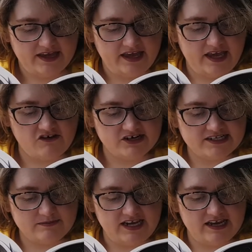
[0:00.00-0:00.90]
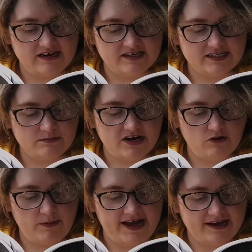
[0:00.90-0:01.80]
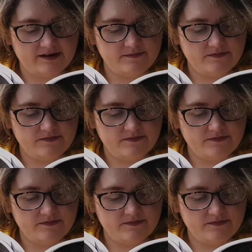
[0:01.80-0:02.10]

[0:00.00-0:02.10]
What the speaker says: He grins at me and I smile back.